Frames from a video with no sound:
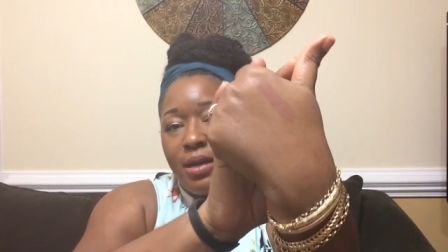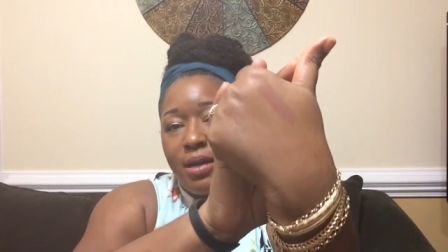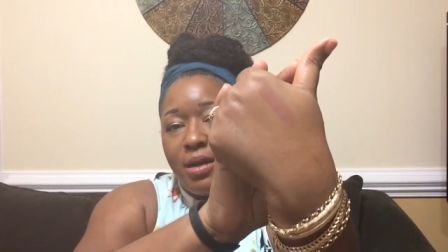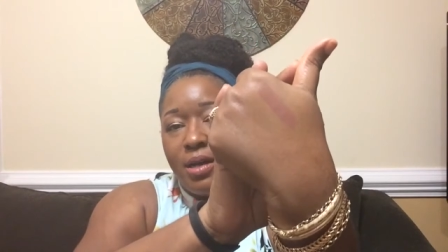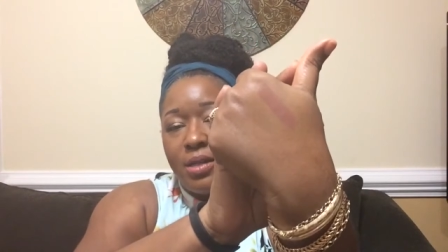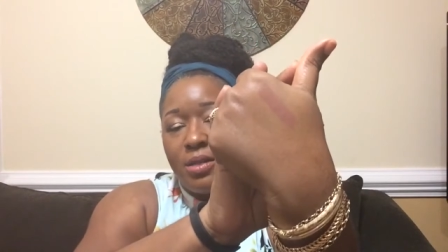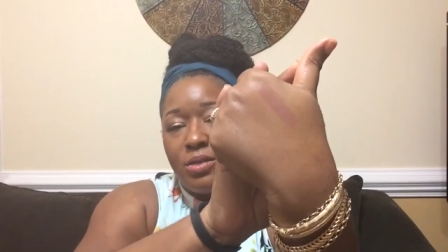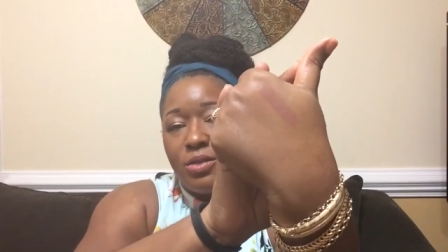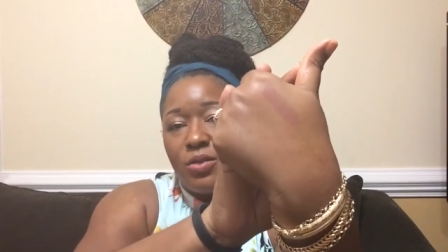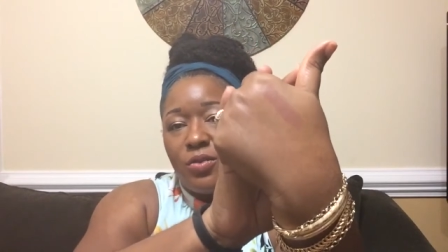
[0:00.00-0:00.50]
y'all.
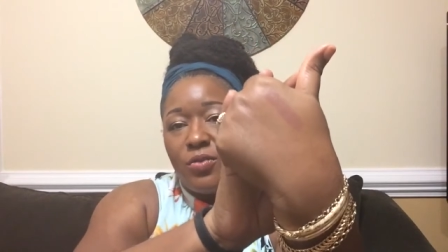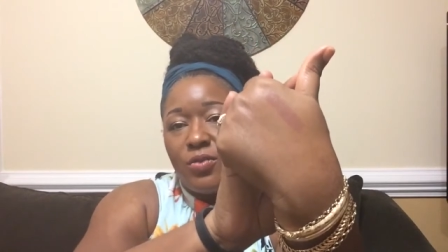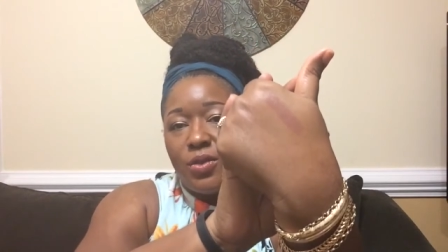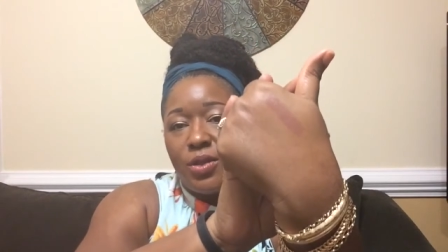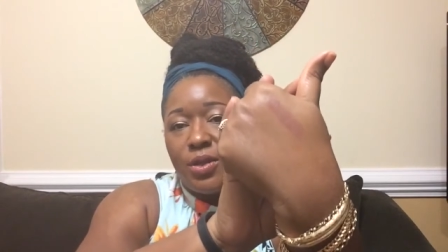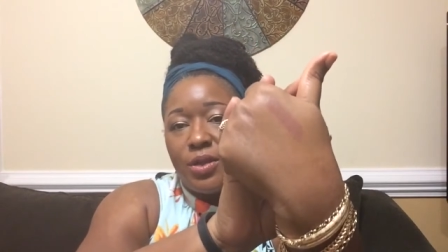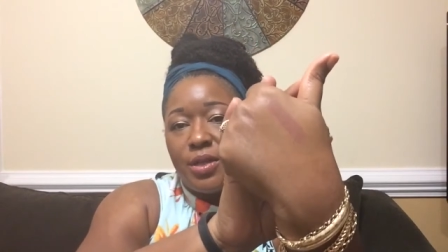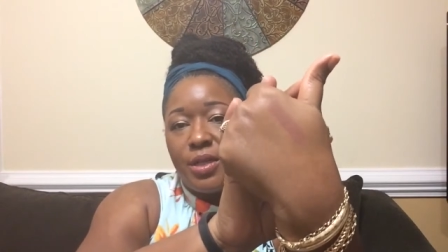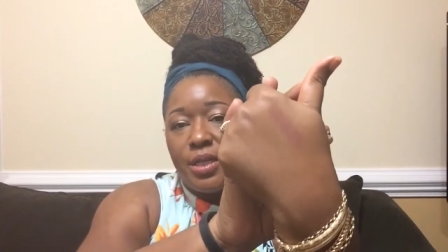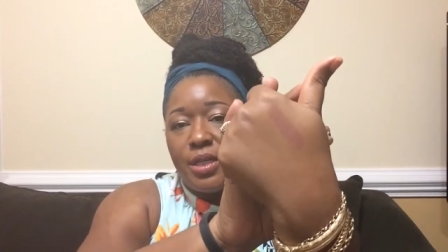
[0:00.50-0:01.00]
I don't know.
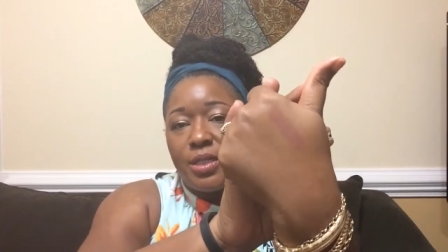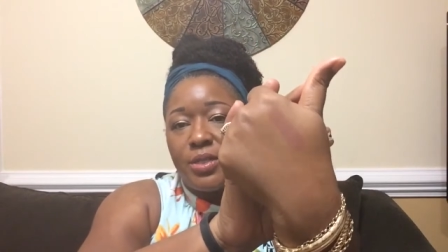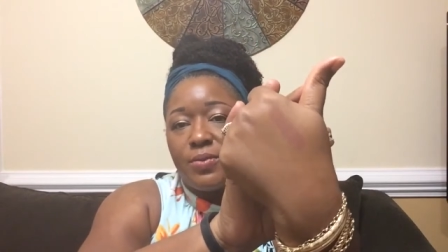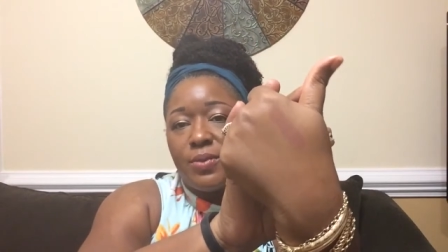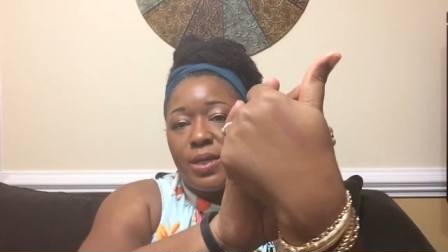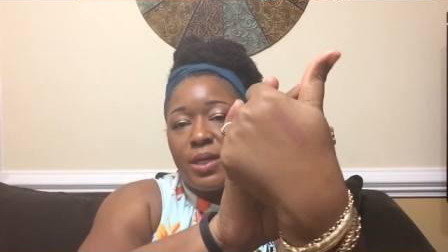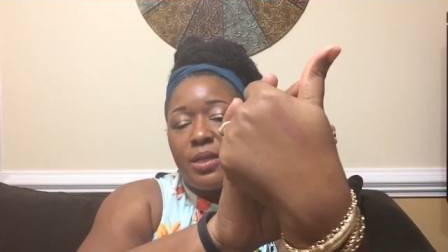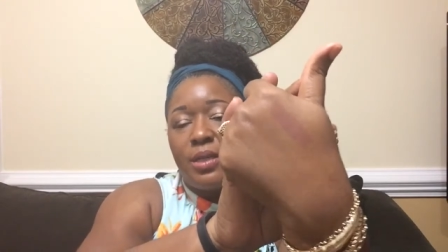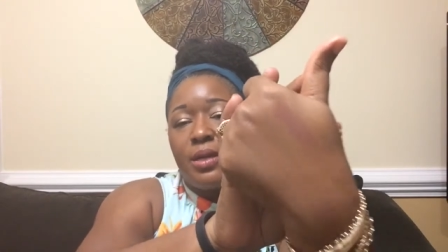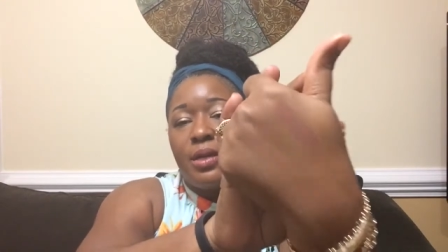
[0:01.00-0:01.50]
There it is
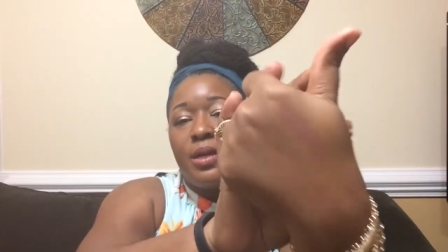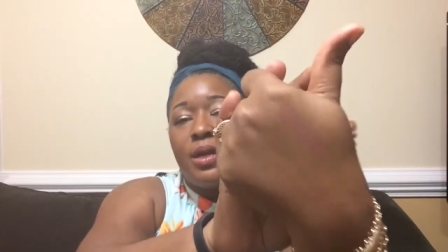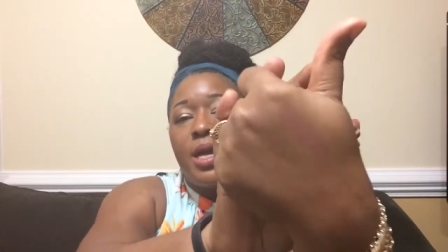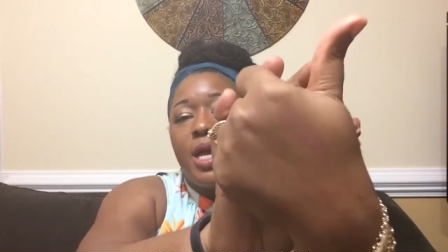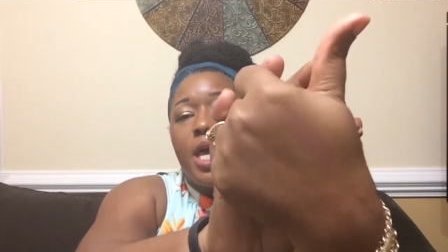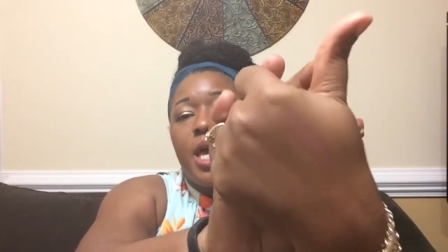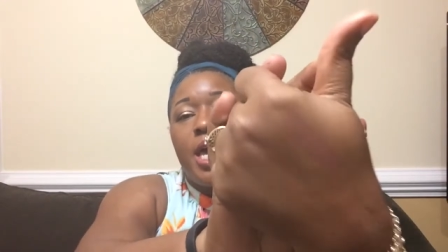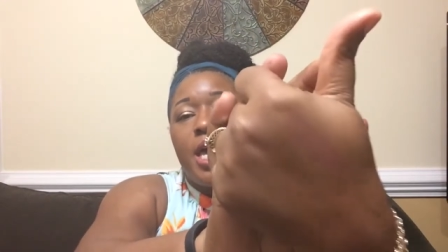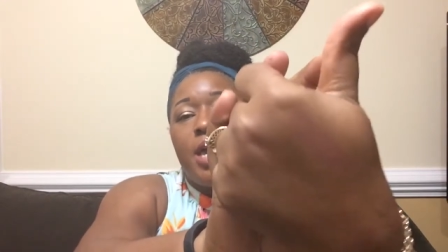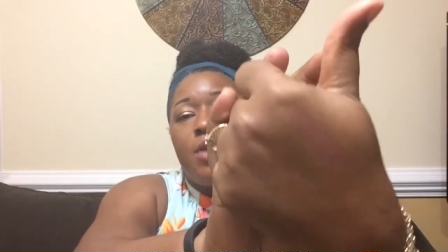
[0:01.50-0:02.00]
right there.
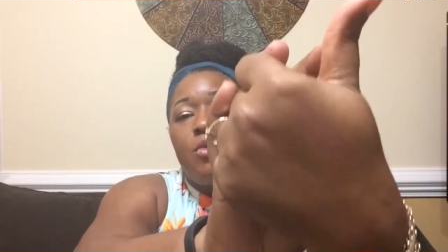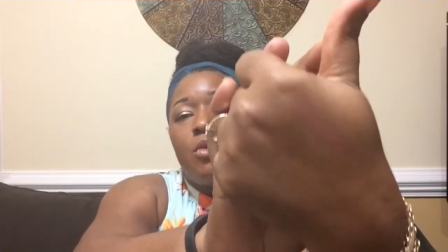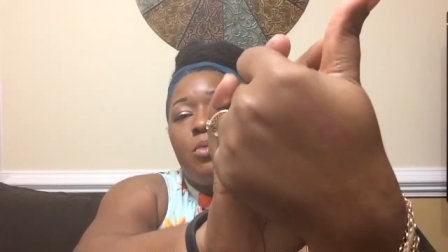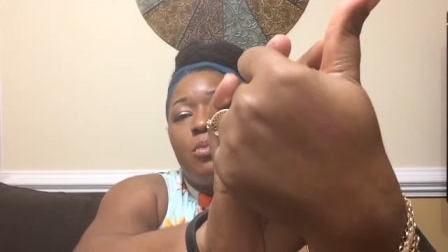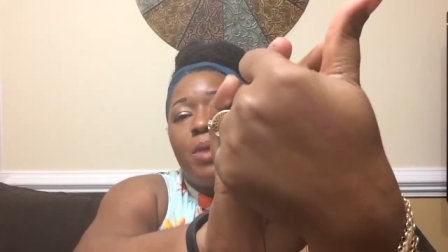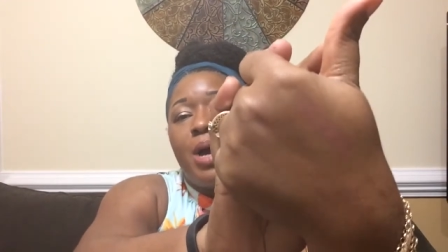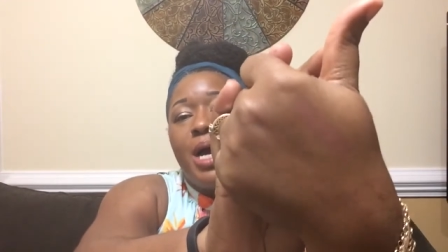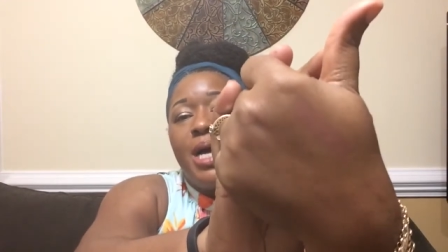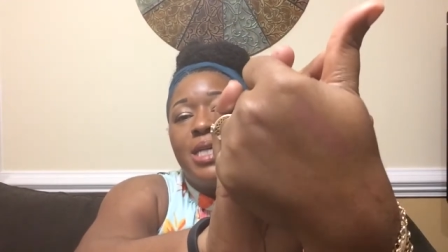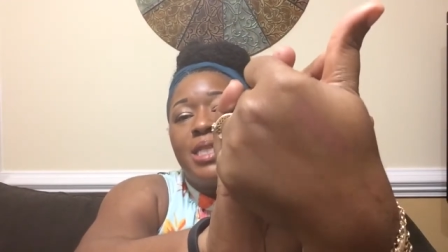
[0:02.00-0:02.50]
It
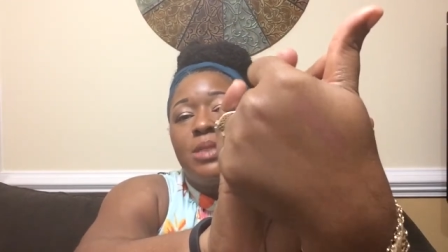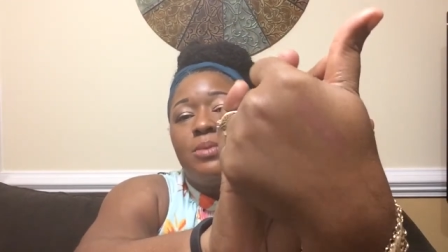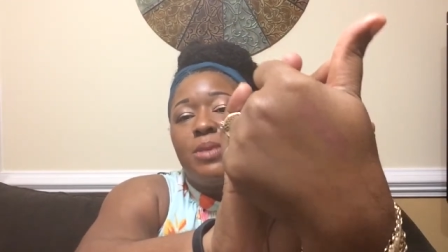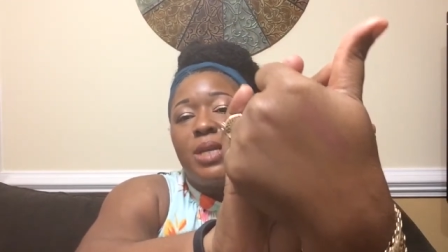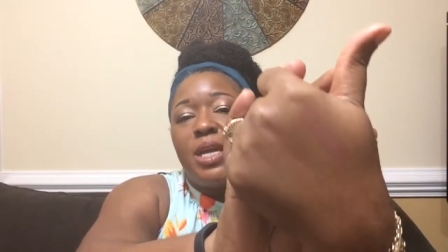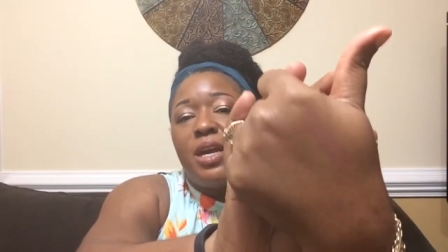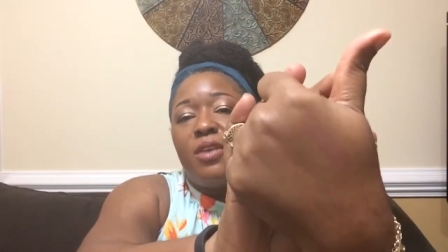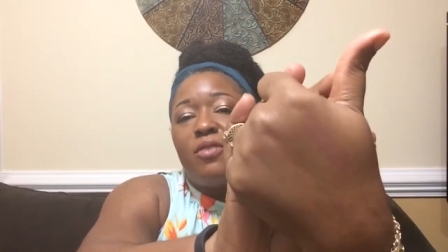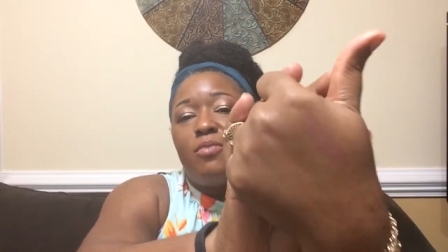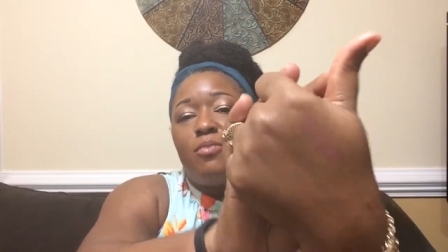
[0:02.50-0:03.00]
reminds
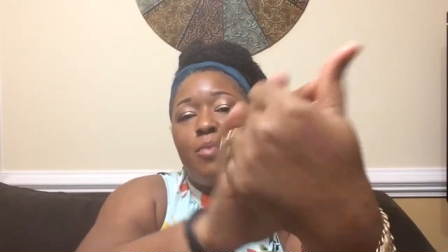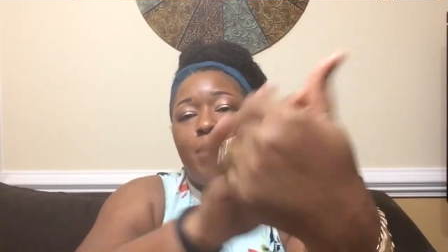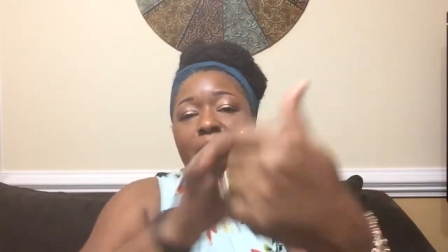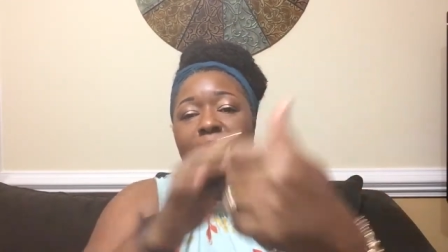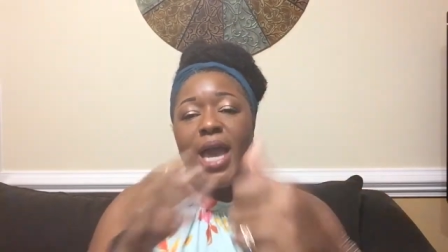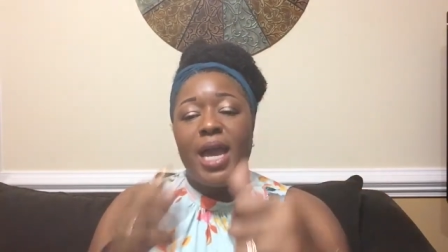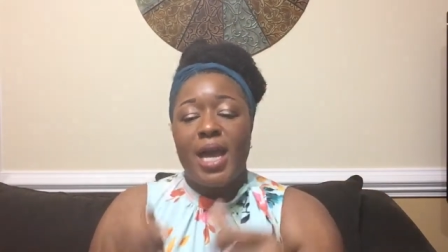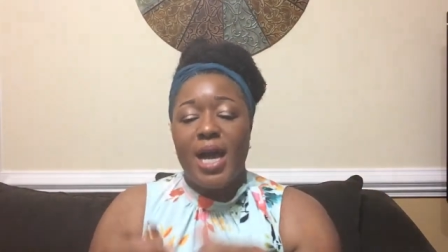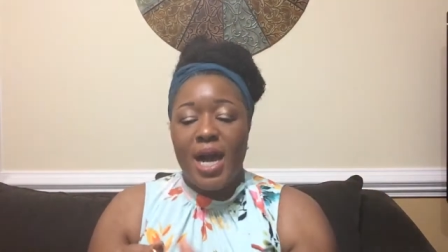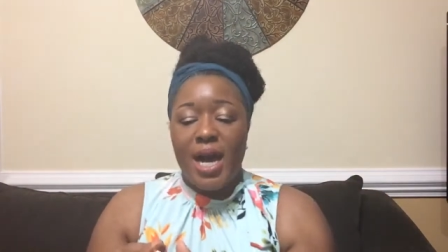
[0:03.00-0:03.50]
me of
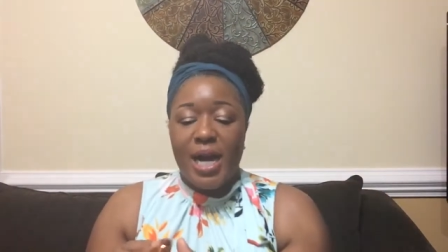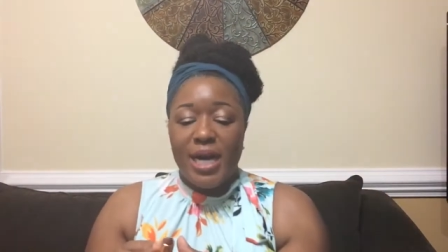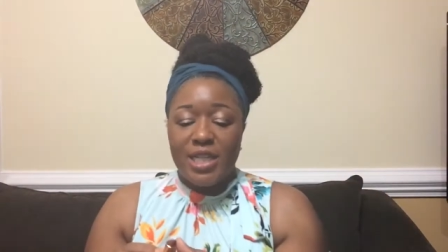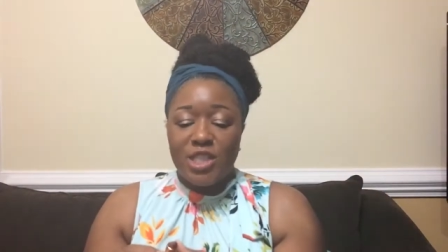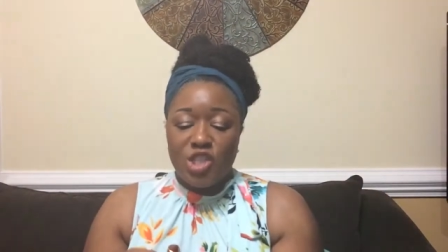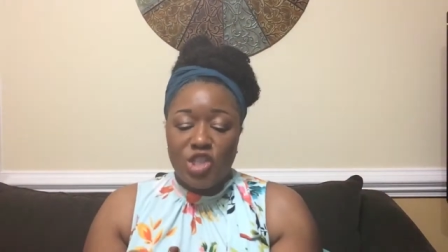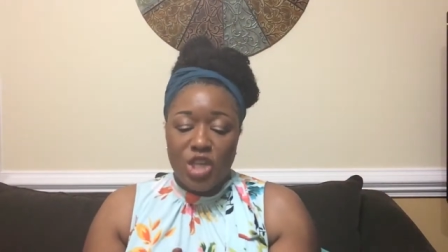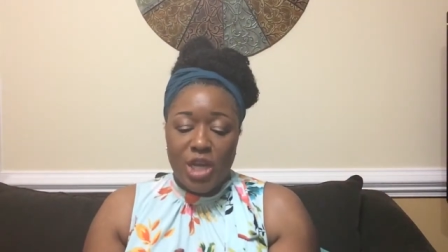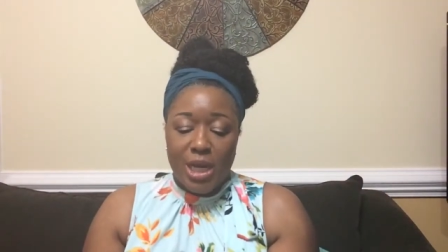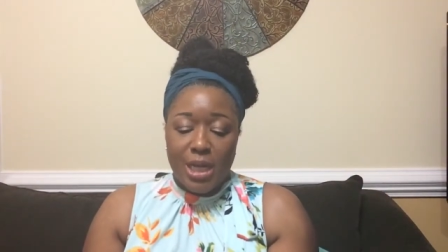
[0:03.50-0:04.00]
MAC
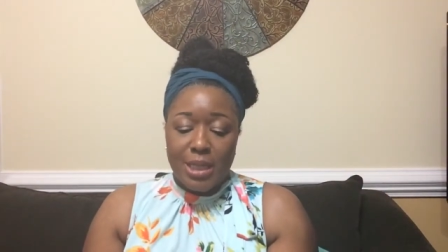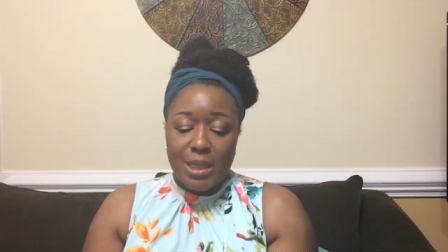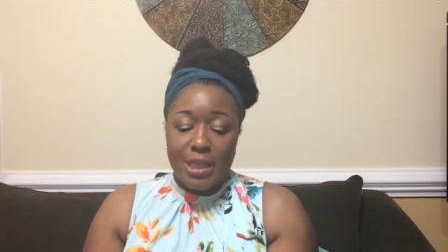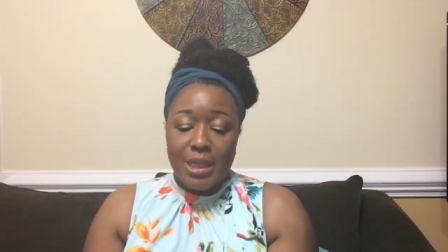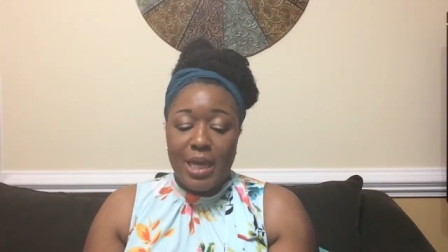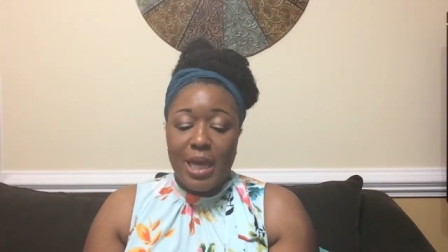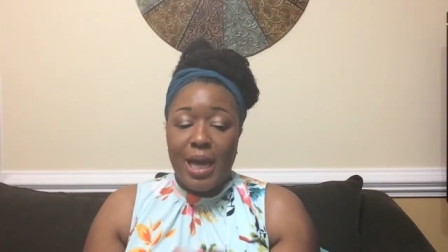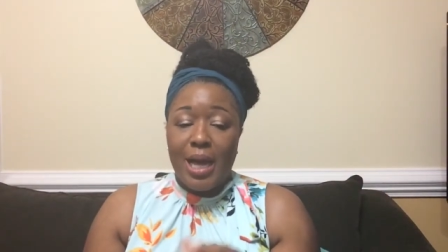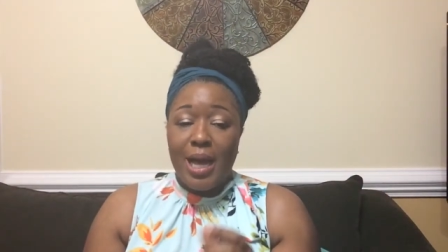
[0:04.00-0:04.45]
Hot Chocolate.